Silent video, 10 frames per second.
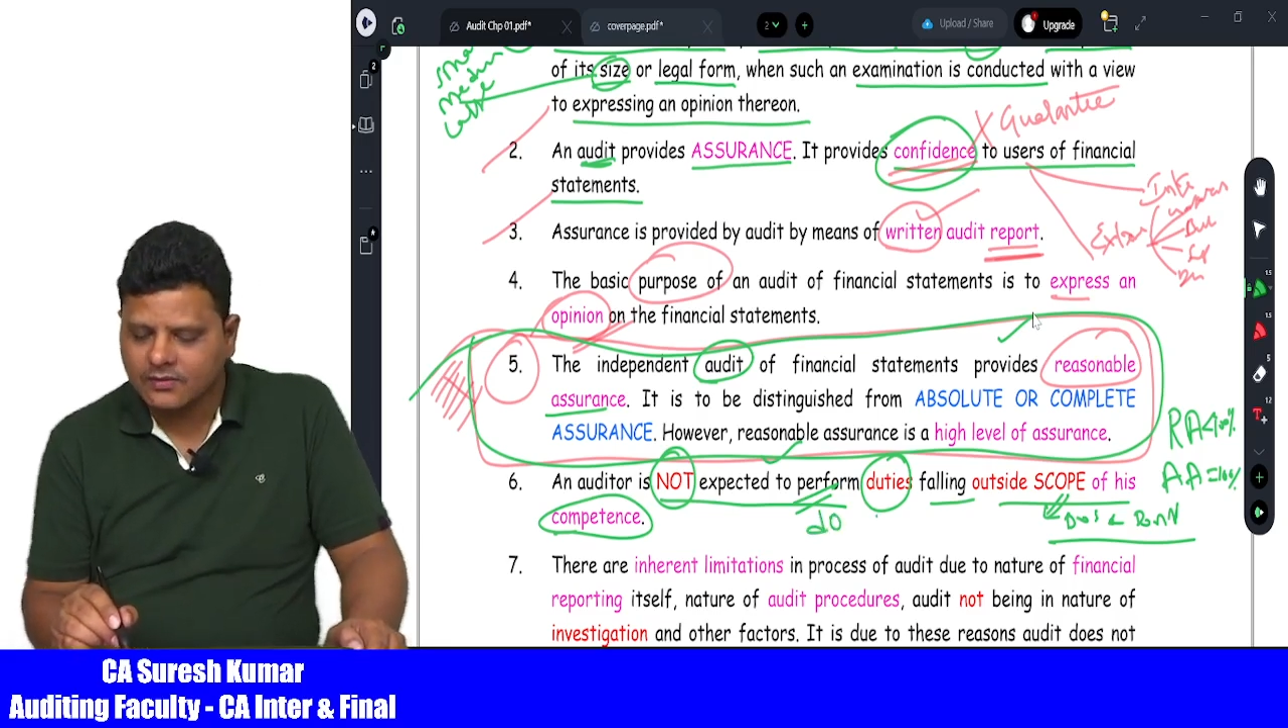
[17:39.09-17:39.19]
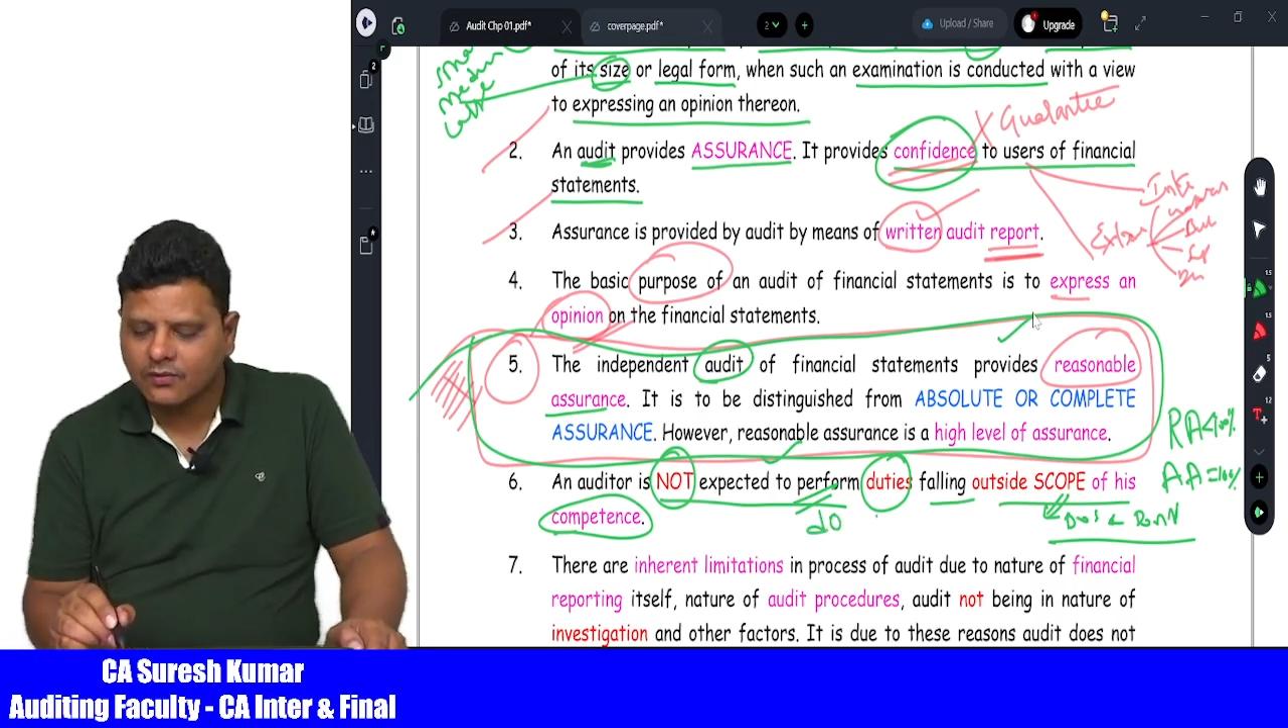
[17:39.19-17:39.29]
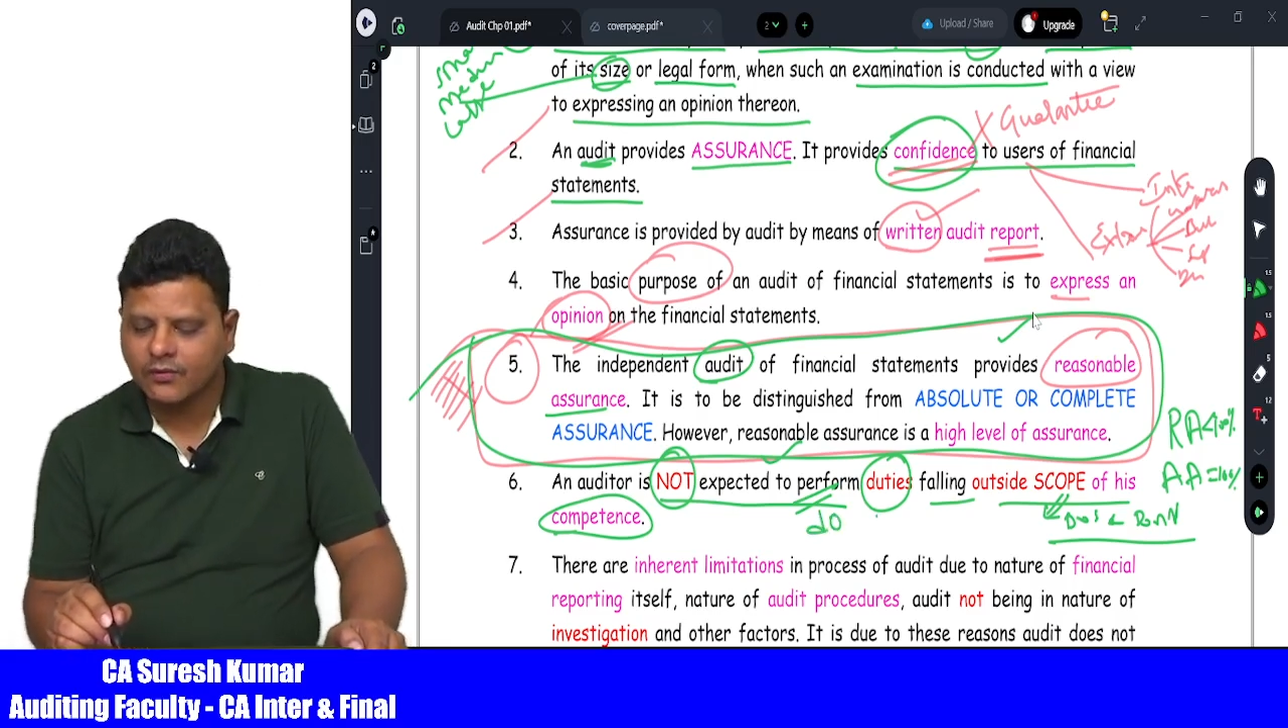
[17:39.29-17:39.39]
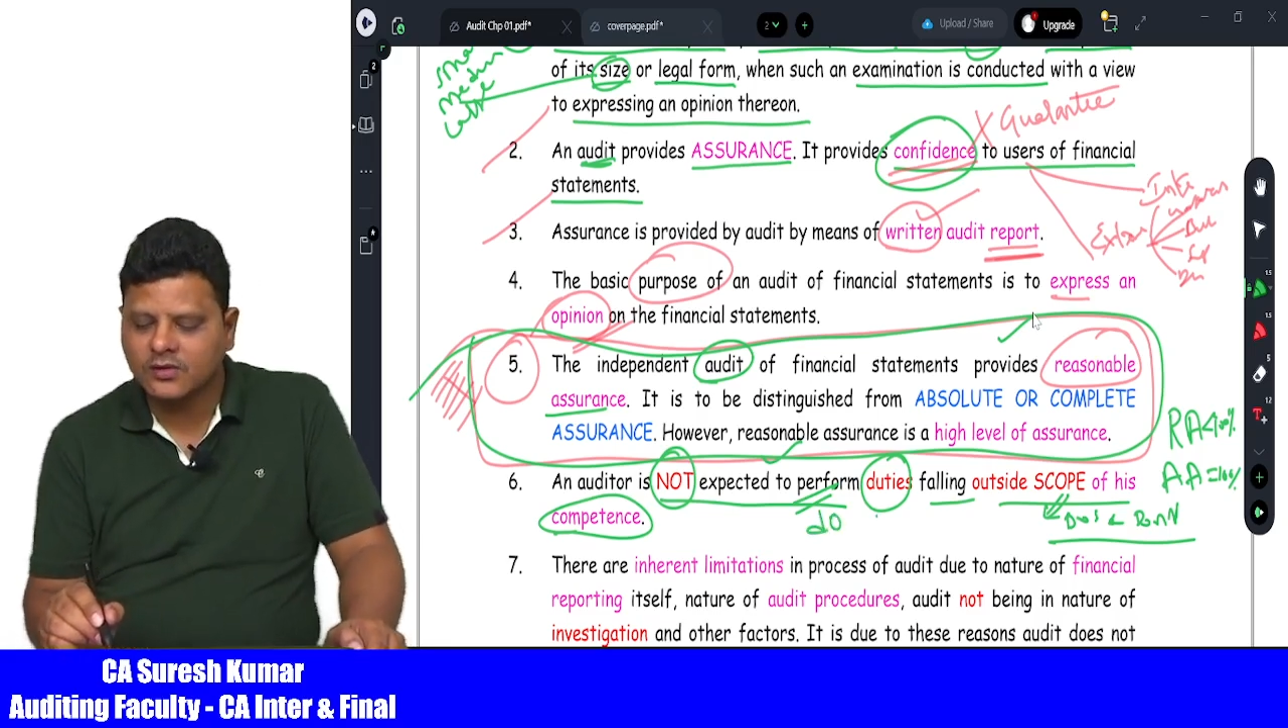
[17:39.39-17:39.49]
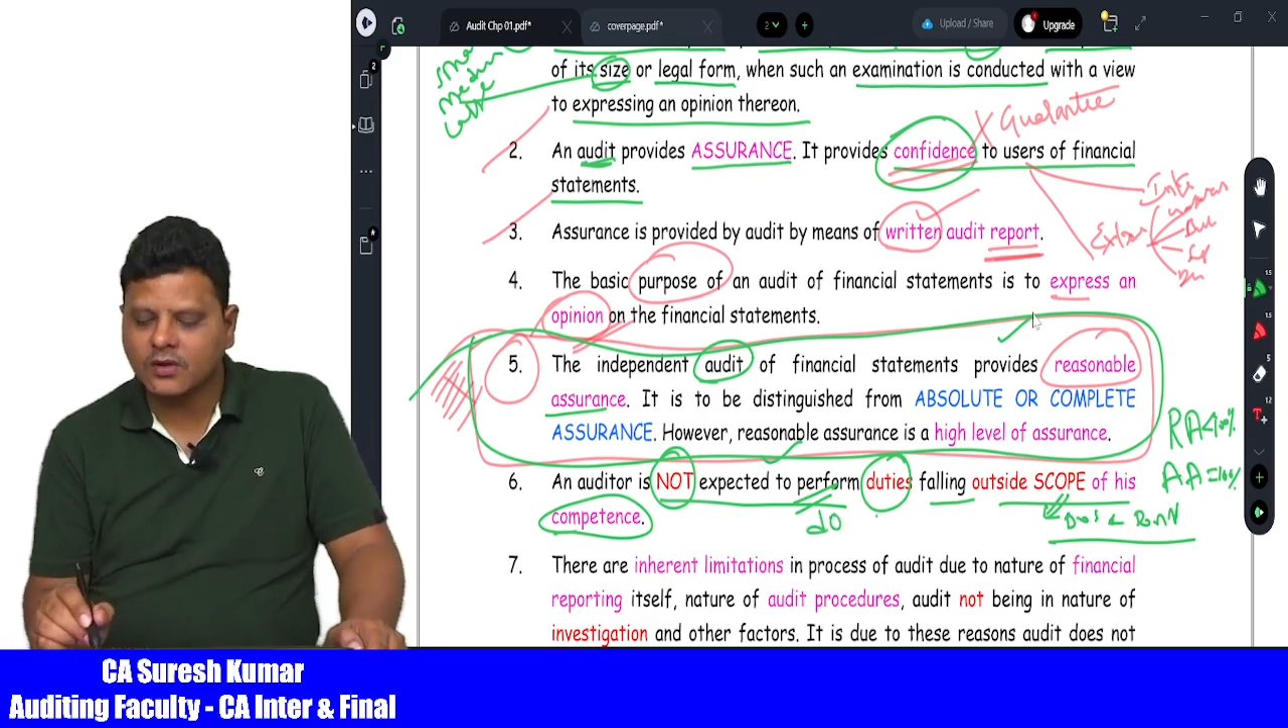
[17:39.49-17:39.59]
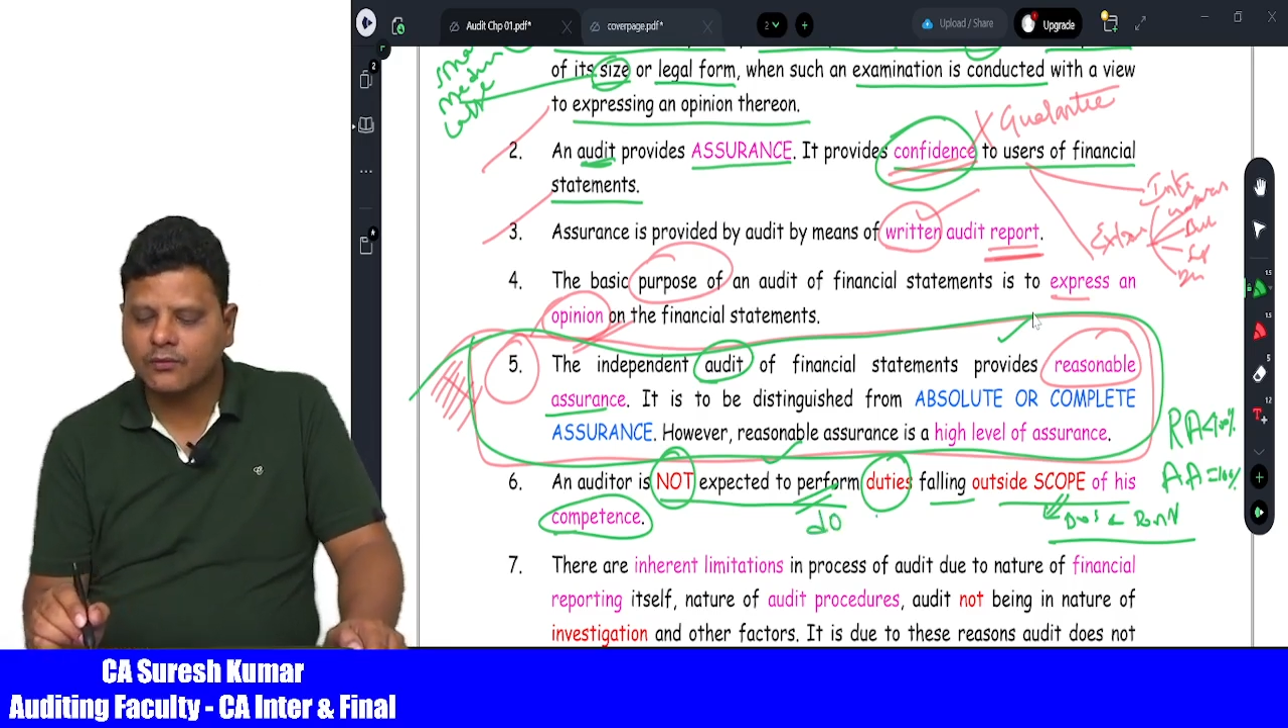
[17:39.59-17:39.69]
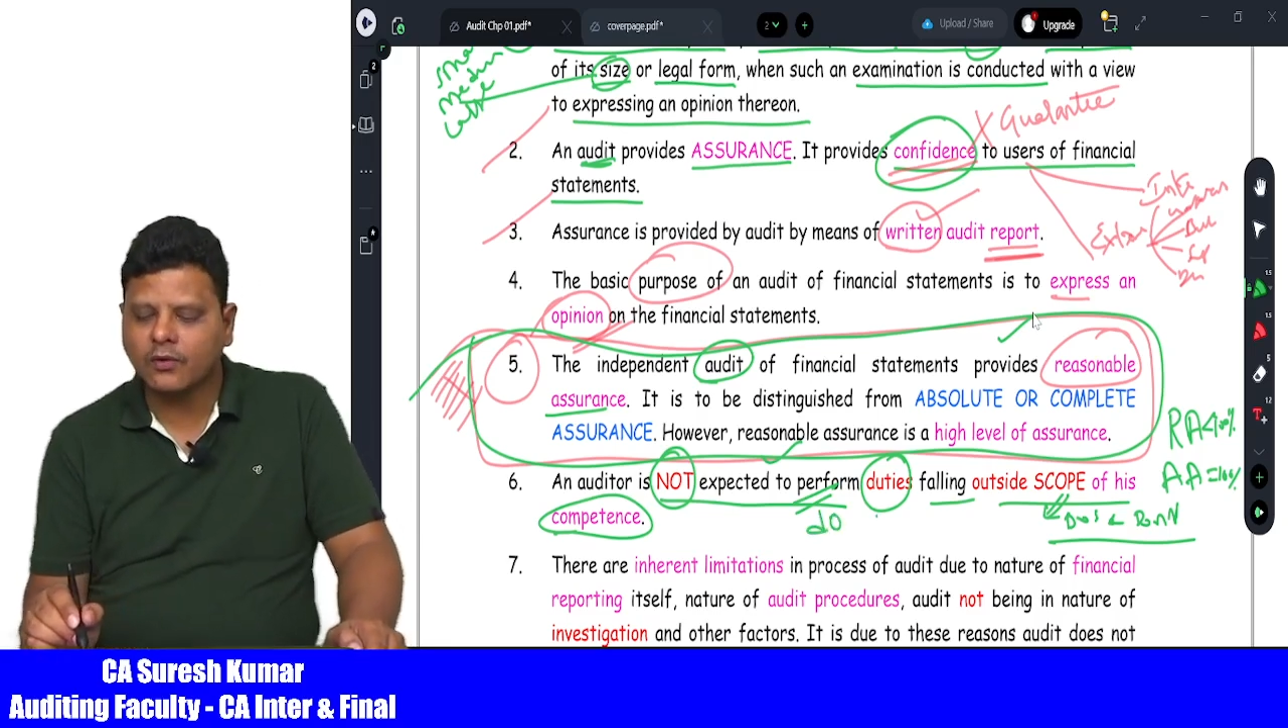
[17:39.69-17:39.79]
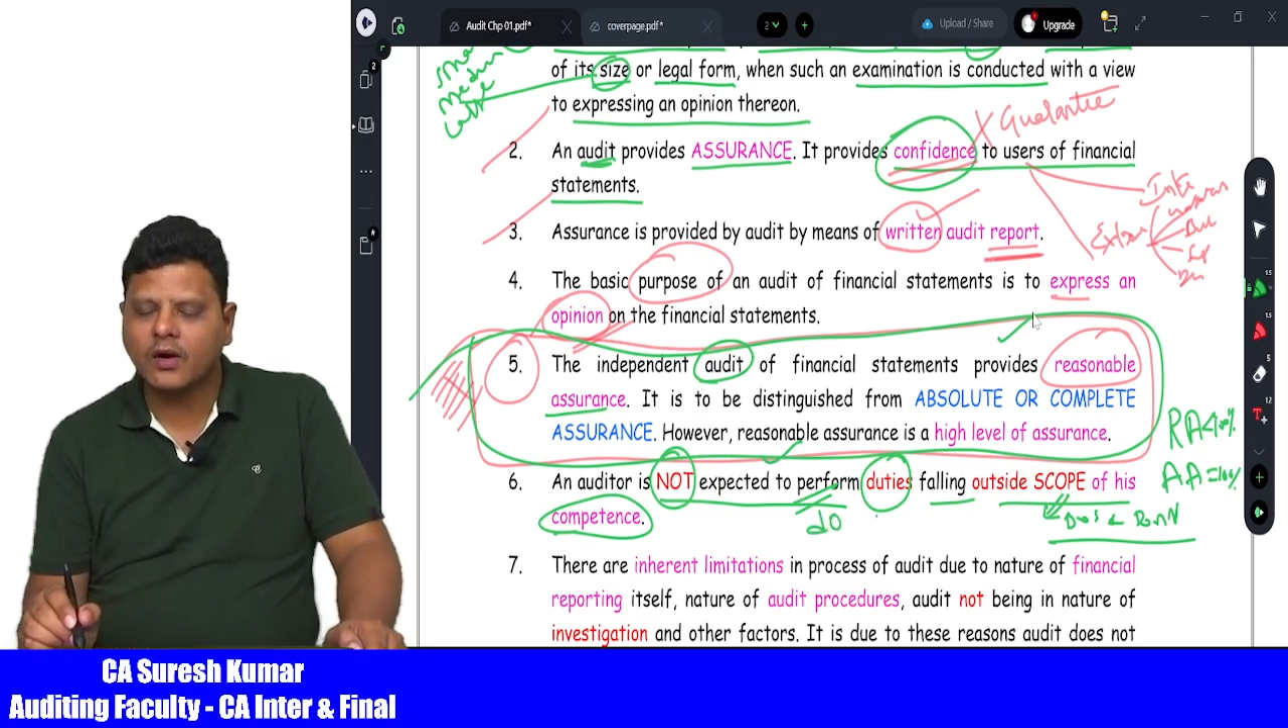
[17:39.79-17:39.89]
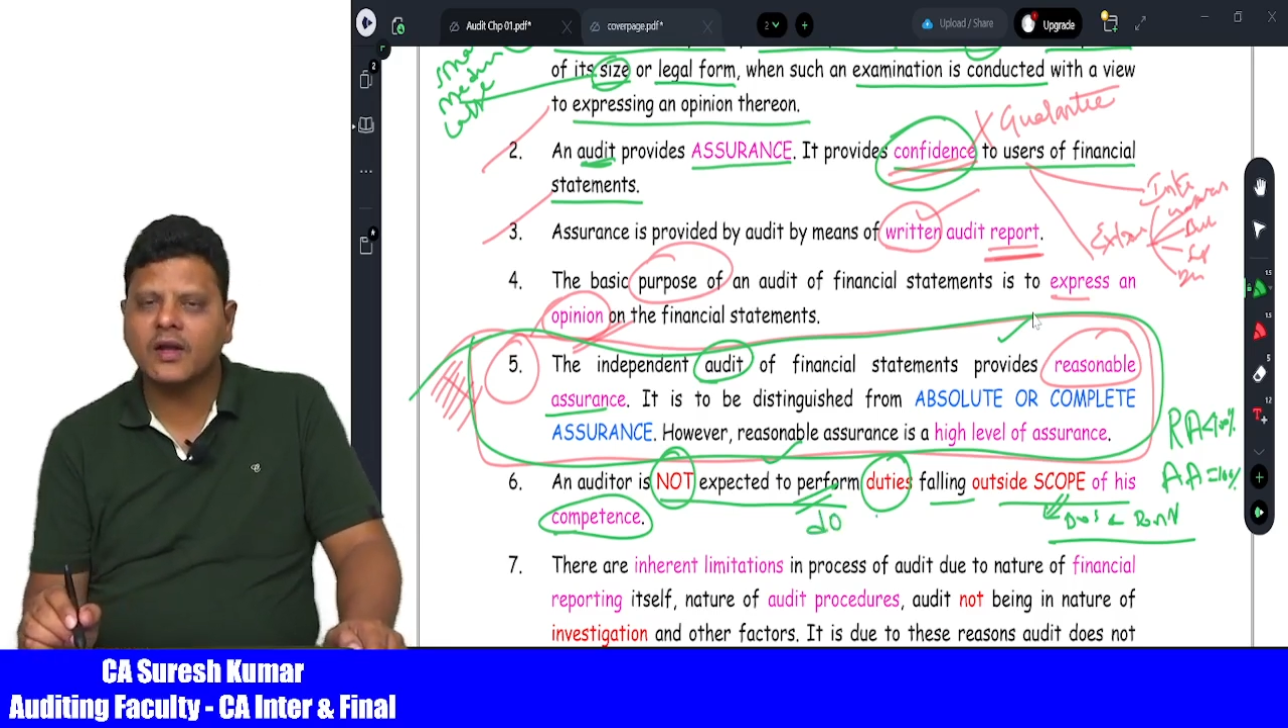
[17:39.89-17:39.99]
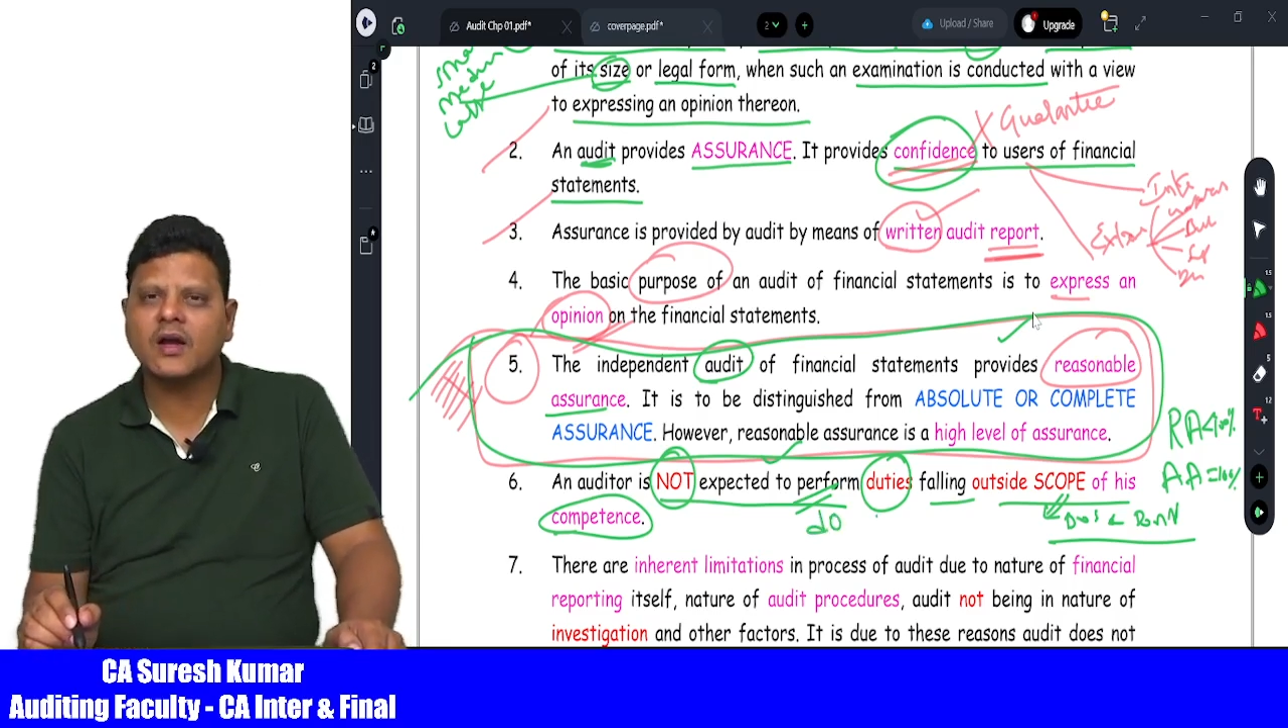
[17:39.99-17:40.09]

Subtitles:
which are falling